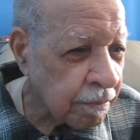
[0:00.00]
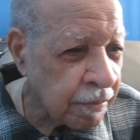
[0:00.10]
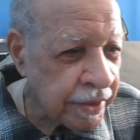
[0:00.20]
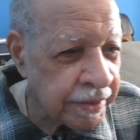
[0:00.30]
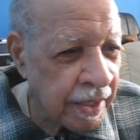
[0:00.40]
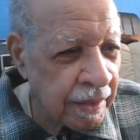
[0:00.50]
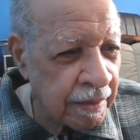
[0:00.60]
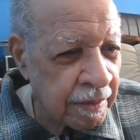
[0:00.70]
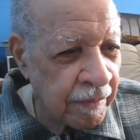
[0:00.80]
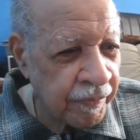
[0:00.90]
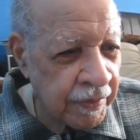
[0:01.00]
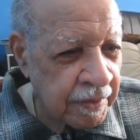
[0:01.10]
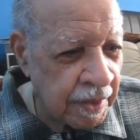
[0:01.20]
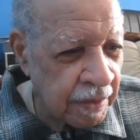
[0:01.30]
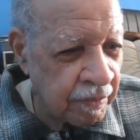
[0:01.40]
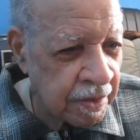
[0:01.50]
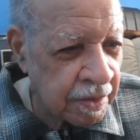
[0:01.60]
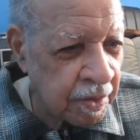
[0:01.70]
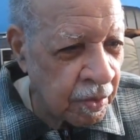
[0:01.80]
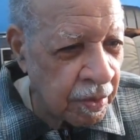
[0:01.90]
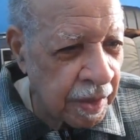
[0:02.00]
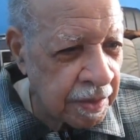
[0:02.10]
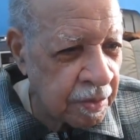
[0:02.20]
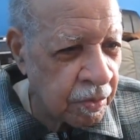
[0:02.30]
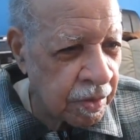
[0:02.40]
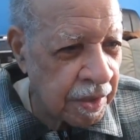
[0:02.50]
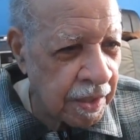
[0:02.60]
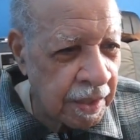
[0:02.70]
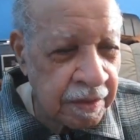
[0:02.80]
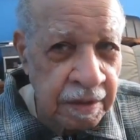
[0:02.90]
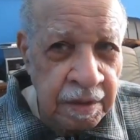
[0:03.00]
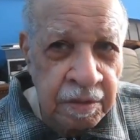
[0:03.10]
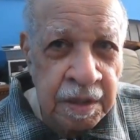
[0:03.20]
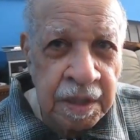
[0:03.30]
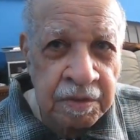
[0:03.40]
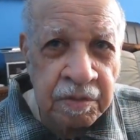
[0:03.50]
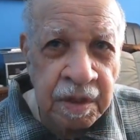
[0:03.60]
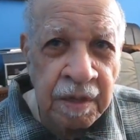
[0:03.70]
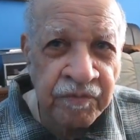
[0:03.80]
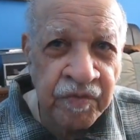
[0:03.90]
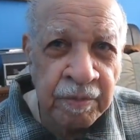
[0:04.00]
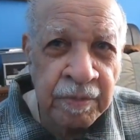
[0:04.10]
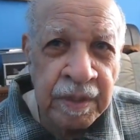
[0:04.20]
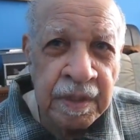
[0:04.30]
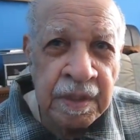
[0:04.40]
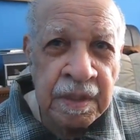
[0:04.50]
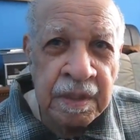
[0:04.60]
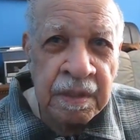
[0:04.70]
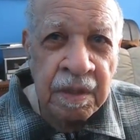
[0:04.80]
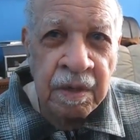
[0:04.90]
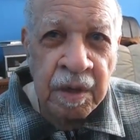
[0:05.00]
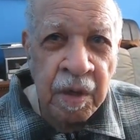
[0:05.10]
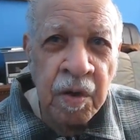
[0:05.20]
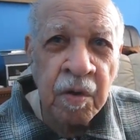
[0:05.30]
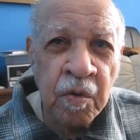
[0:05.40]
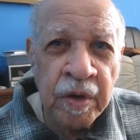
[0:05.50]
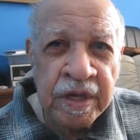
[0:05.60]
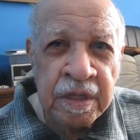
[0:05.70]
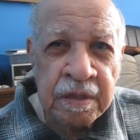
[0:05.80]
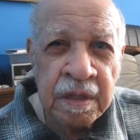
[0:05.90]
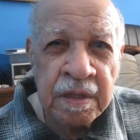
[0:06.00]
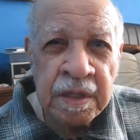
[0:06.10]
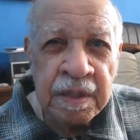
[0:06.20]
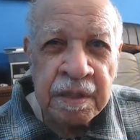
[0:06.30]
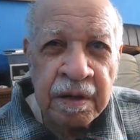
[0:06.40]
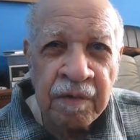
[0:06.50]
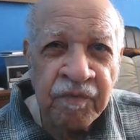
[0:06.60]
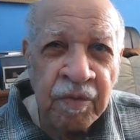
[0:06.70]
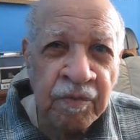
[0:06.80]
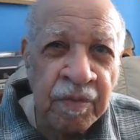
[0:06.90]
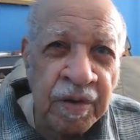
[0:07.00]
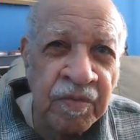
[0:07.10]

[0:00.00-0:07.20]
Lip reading: But now, then with the story I told Sala, I said, this country come from a long ways, come from